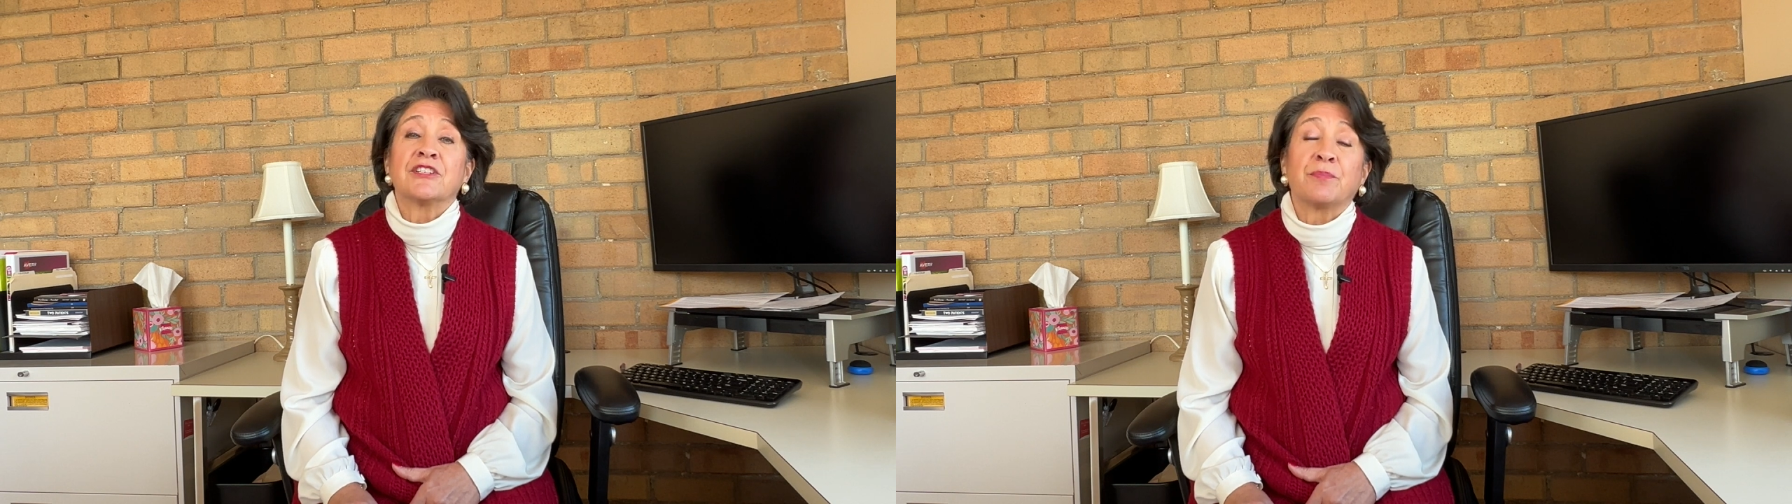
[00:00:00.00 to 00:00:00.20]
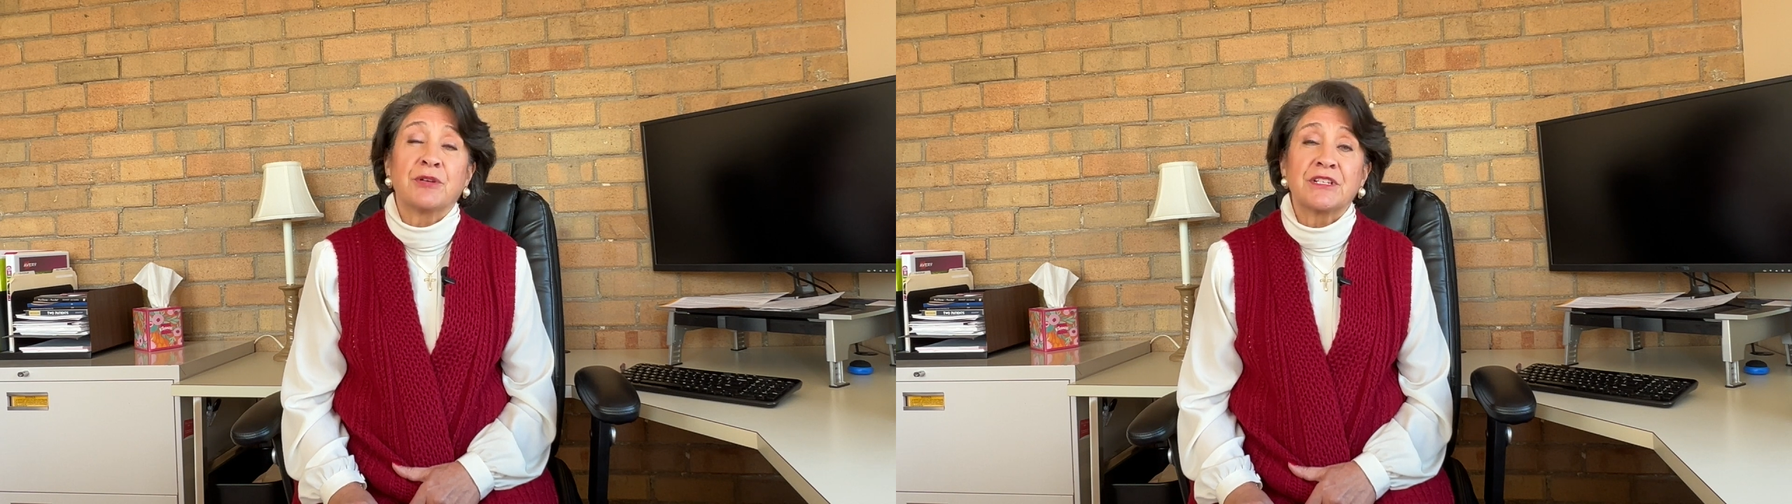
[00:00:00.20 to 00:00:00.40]

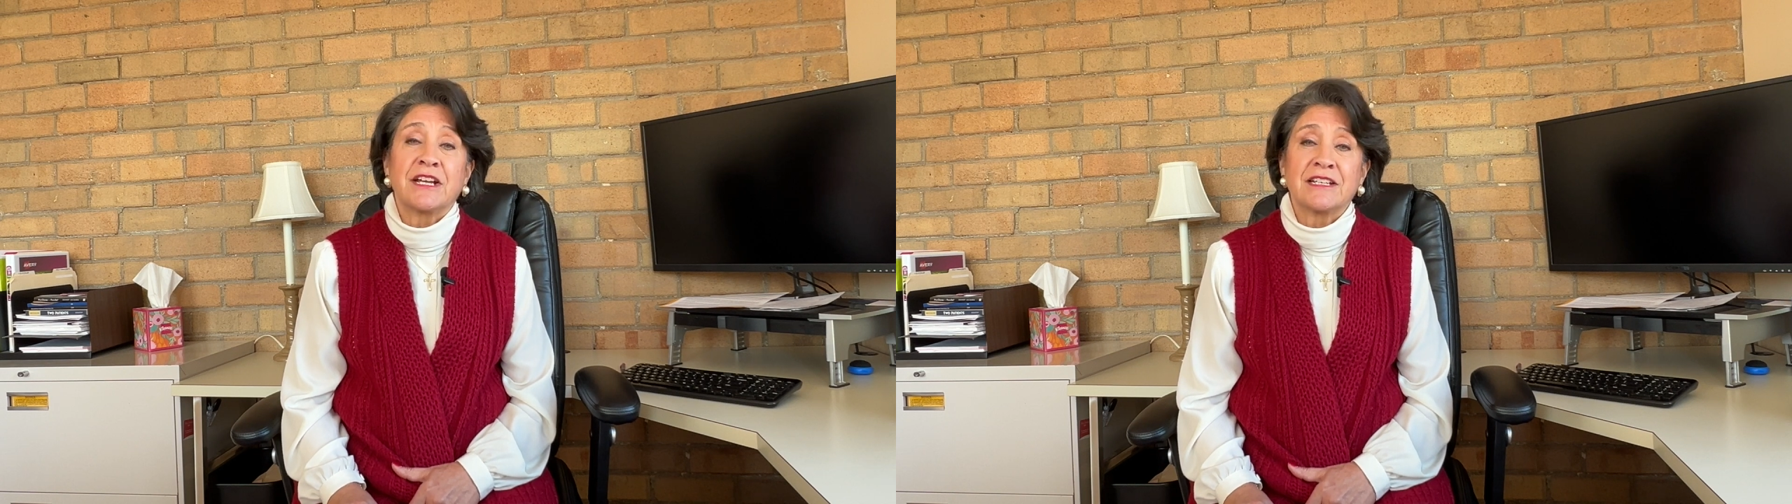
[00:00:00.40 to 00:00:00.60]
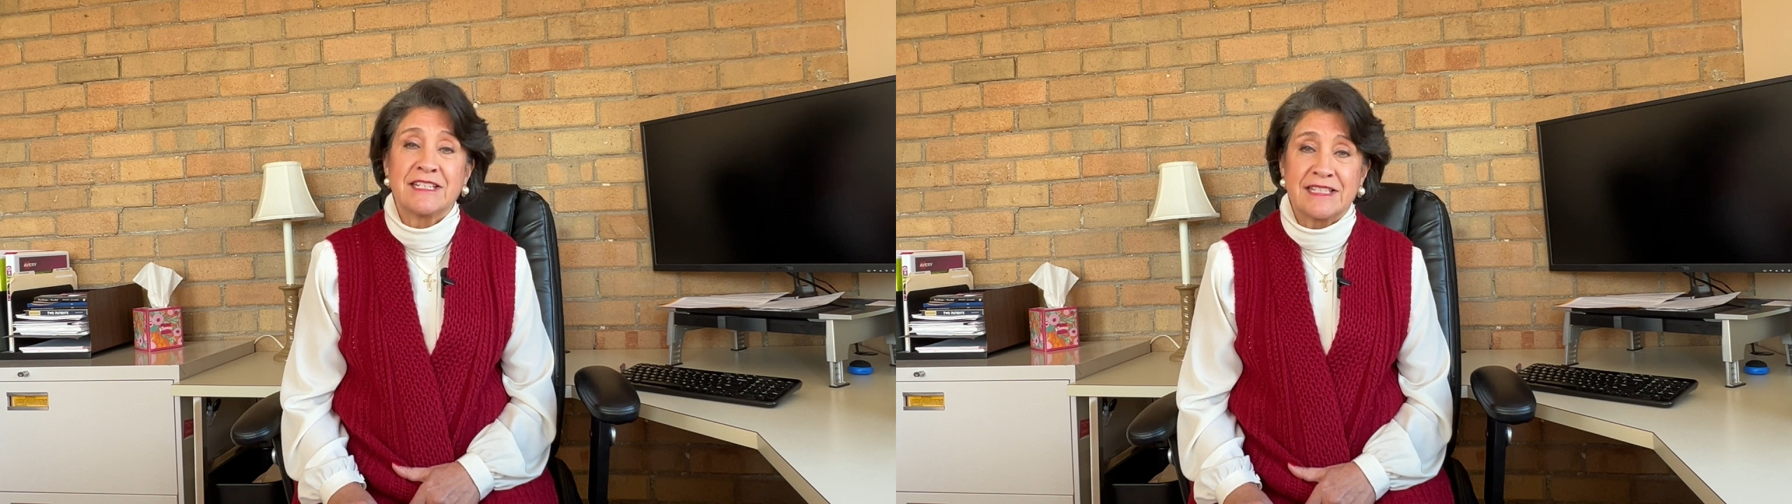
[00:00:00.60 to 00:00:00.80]
to
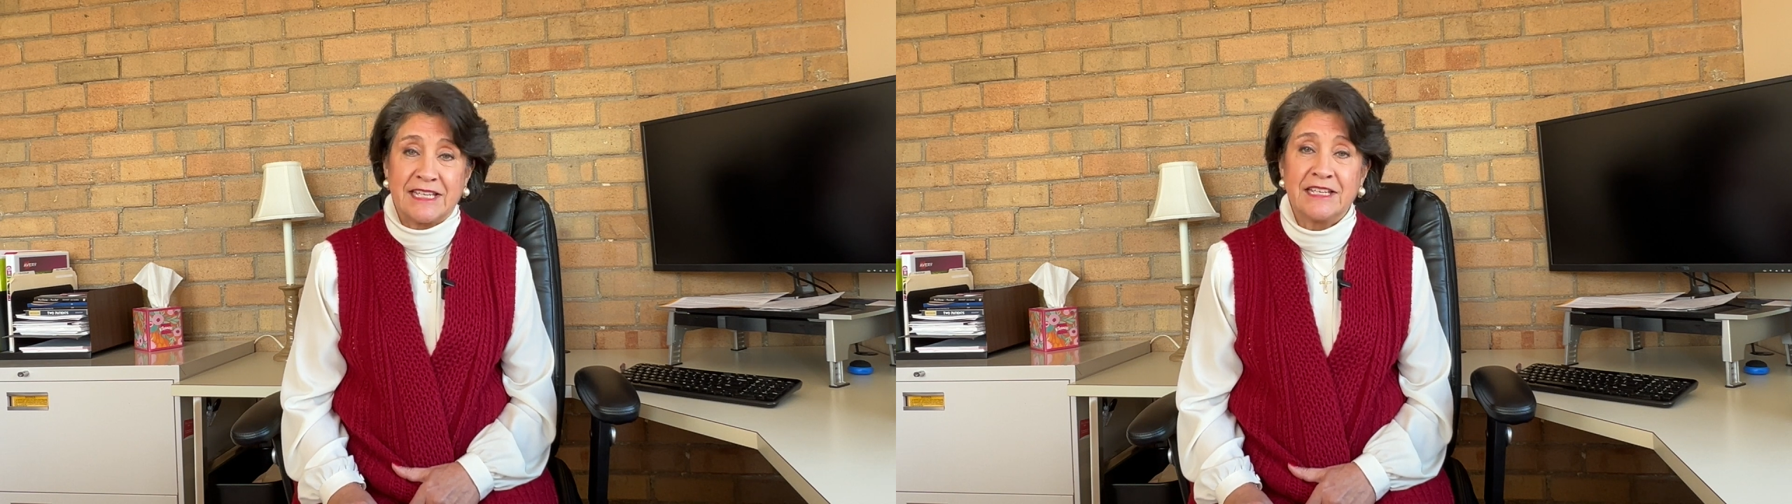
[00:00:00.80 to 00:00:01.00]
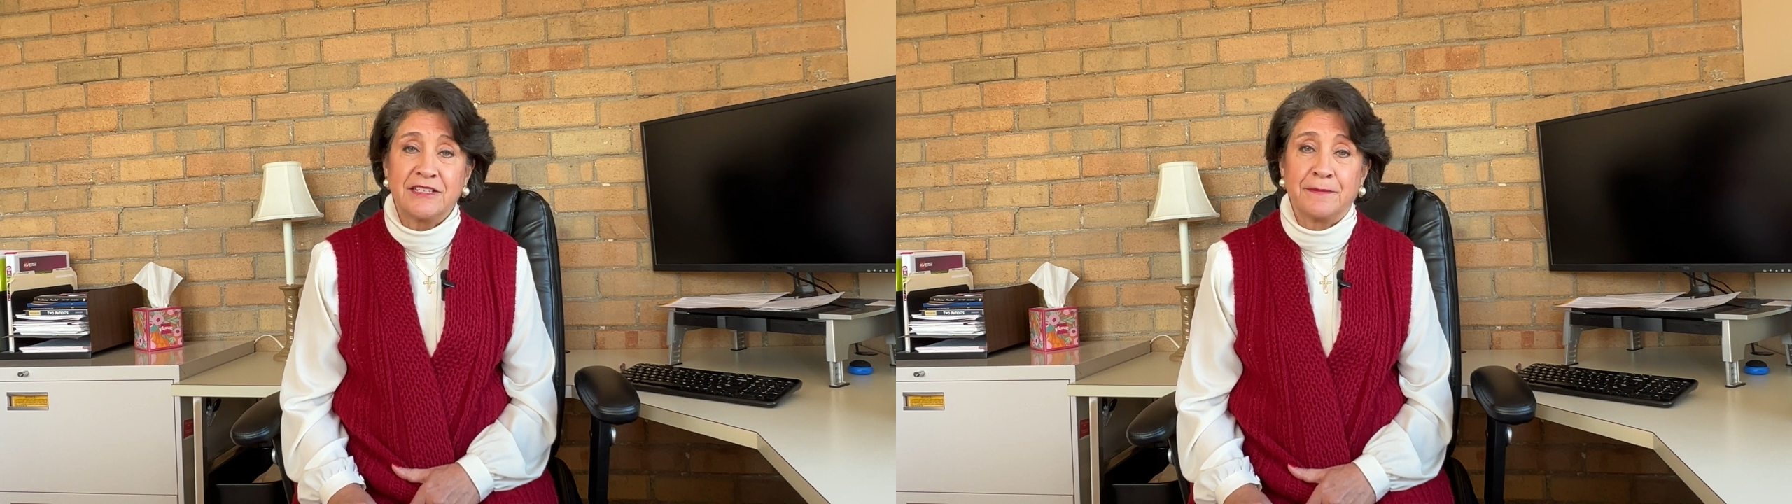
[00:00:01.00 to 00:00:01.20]
protect his
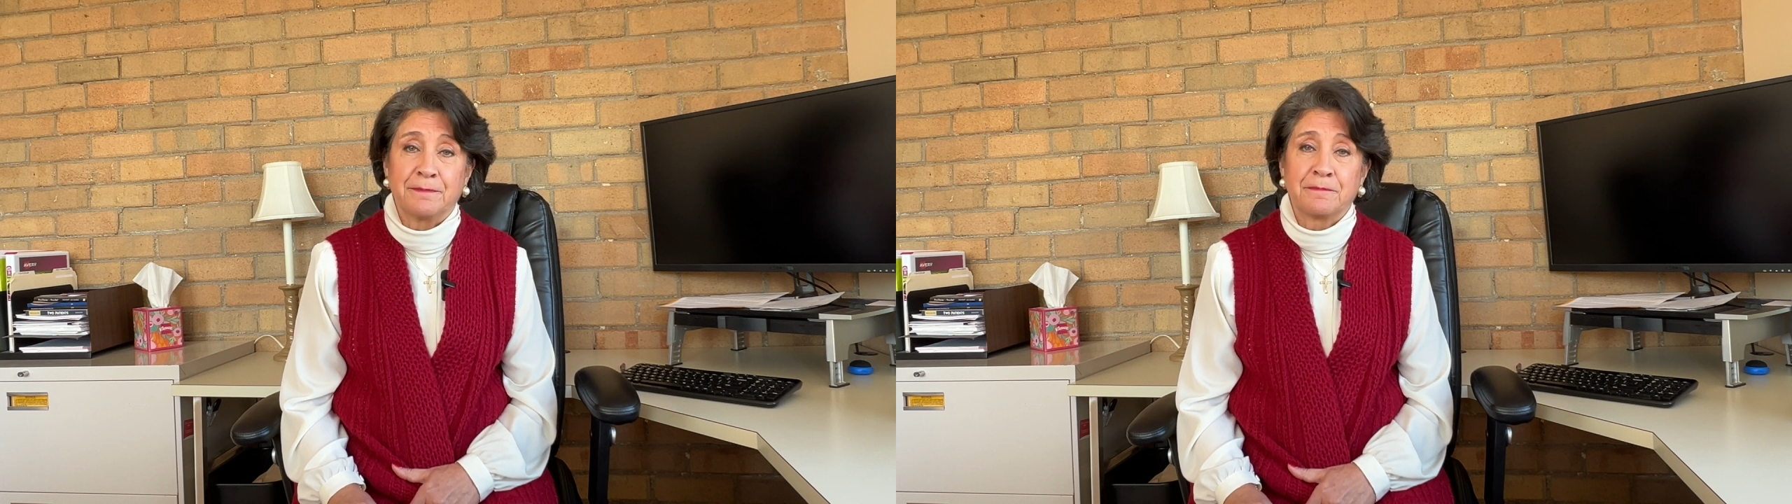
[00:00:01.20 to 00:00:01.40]
kingdom.